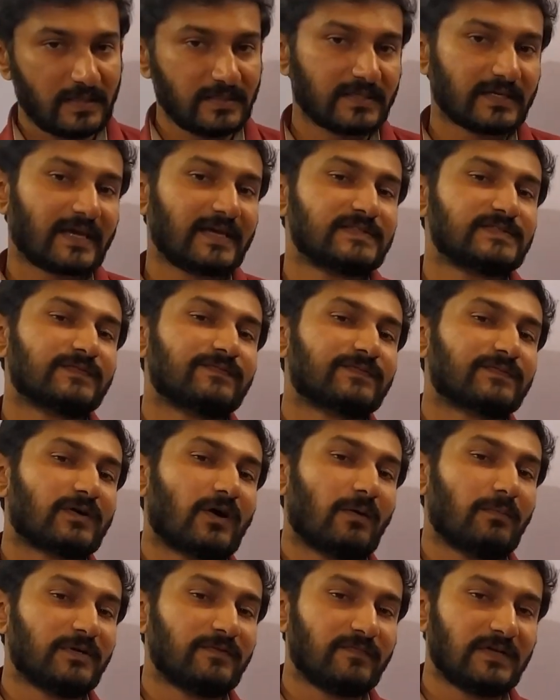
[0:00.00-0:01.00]
In the case of
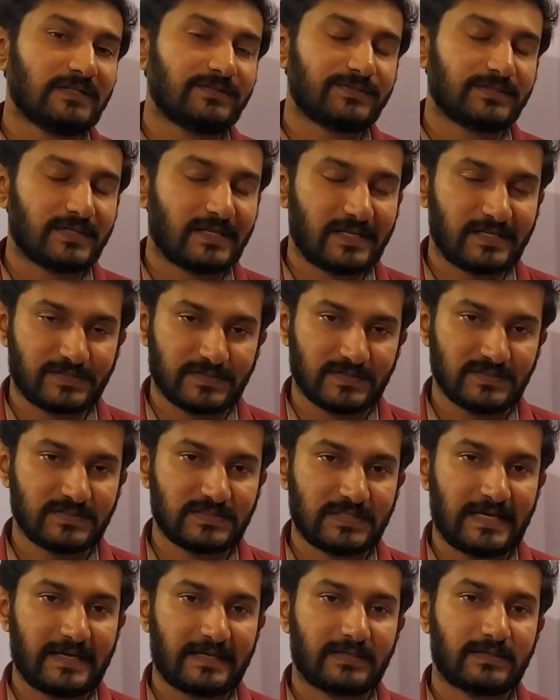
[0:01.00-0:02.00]
Commonwealth nations
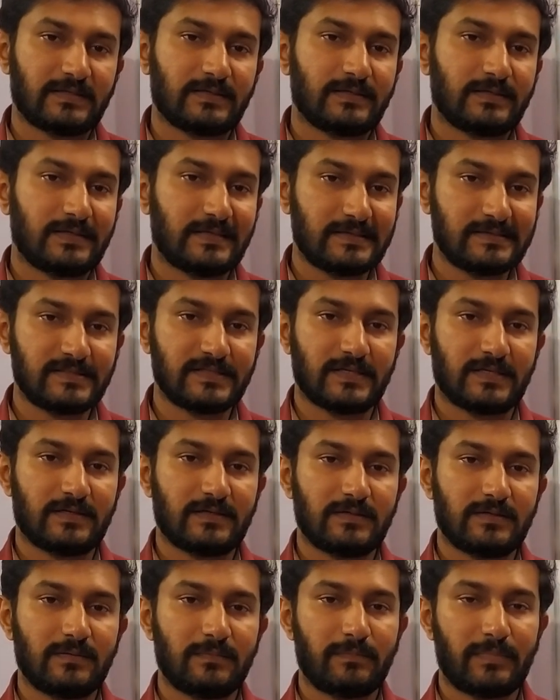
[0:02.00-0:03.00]
like India,
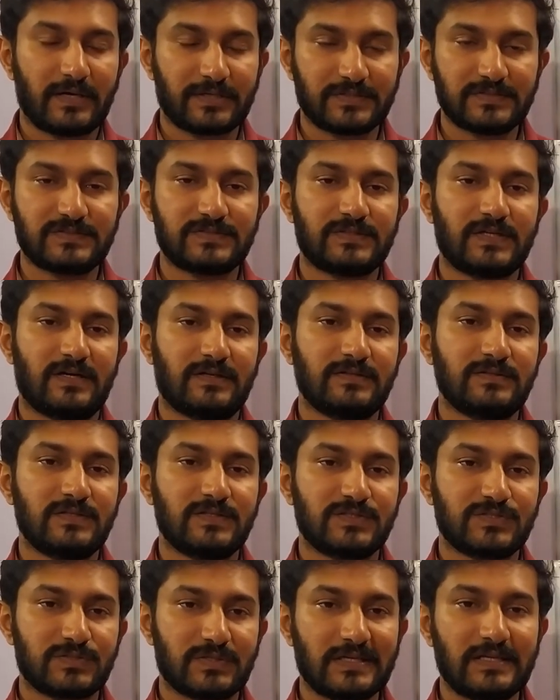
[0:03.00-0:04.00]
Pakistan,
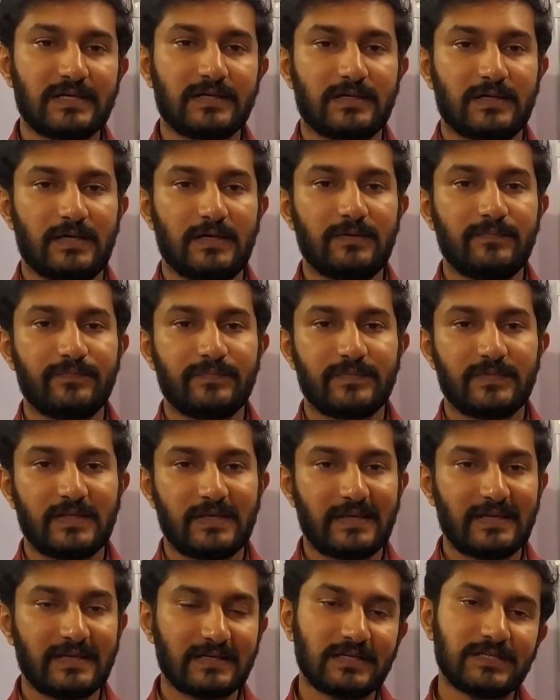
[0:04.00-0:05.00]
Sri Lanka,
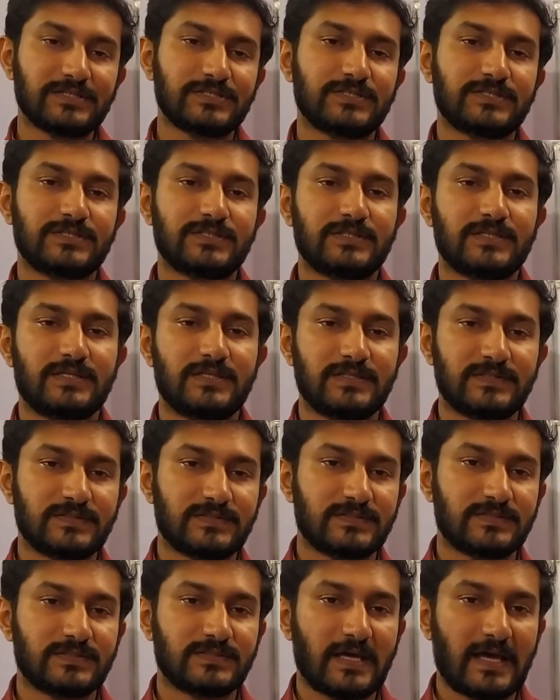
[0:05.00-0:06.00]
English
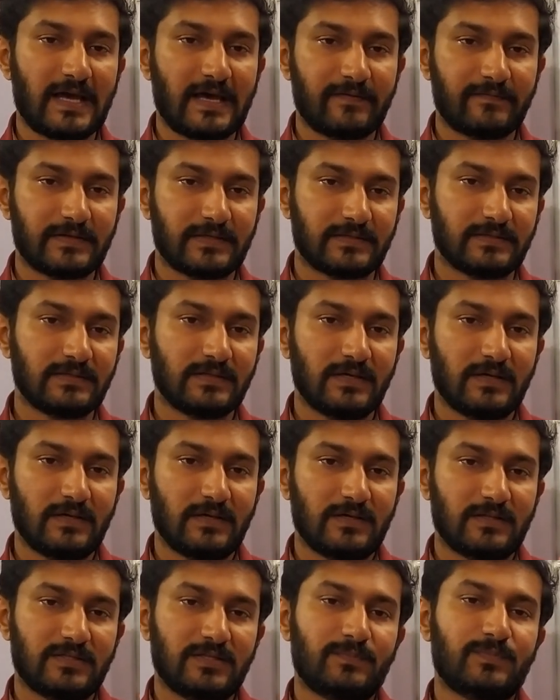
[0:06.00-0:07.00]
is having
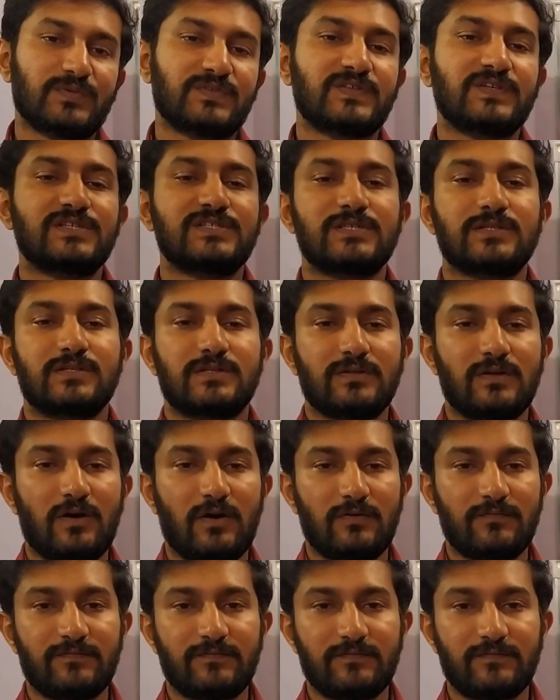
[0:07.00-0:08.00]
the position
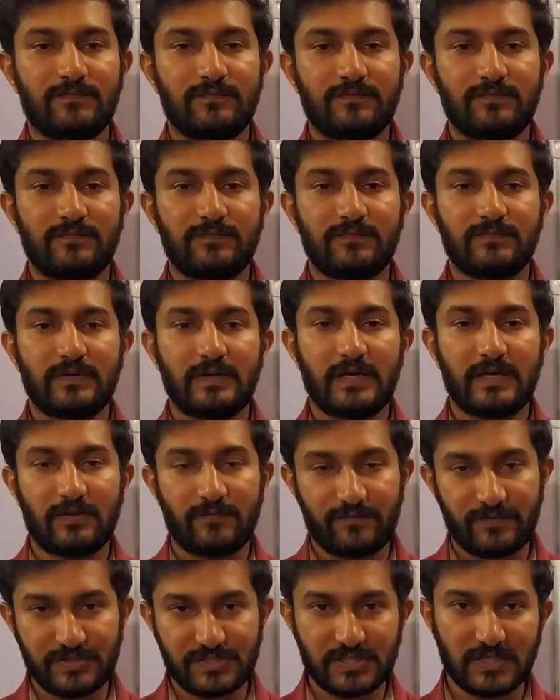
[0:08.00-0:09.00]
of an
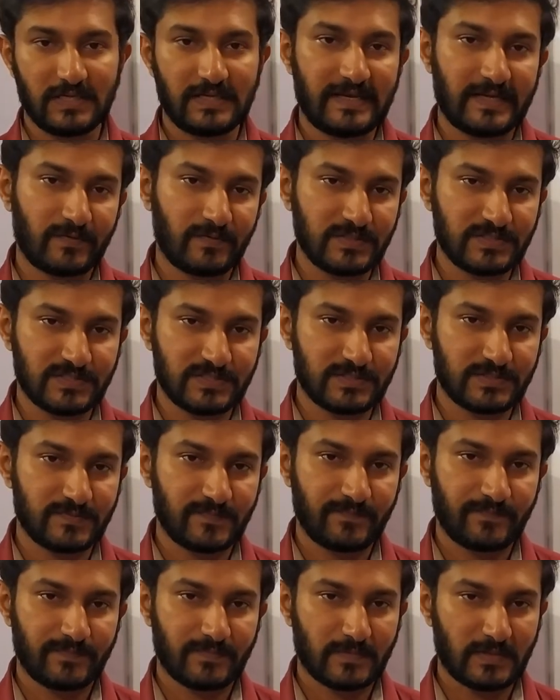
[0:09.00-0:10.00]
official language,
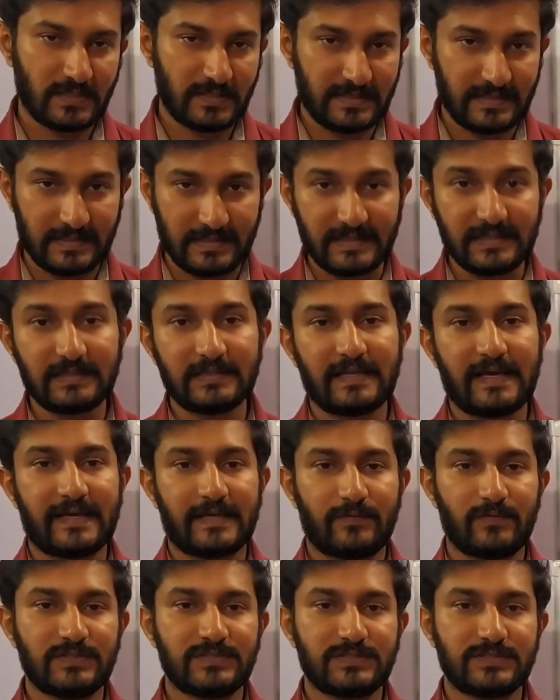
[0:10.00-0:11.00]
a linked
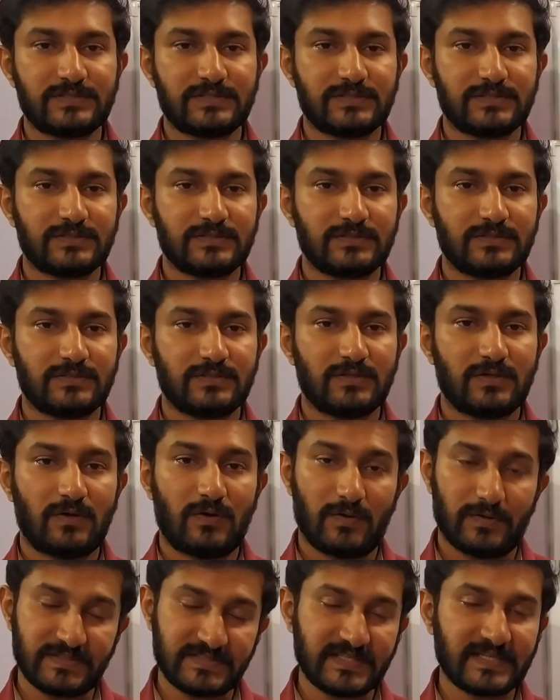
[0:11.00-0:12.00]
language
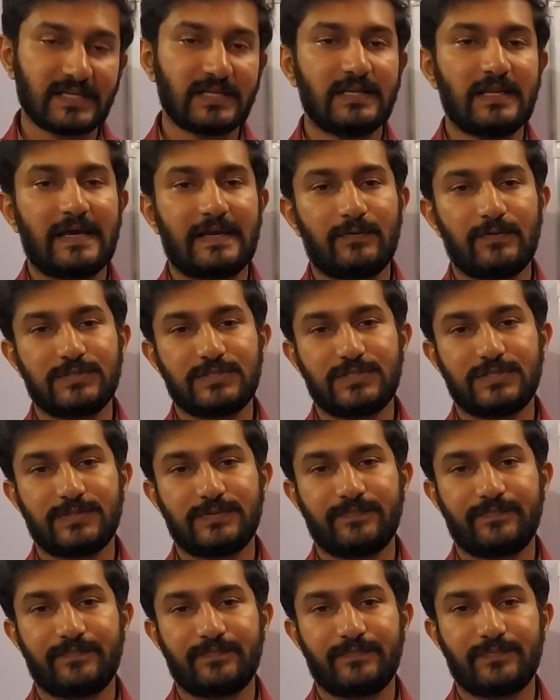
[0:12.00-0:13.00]
or a second language.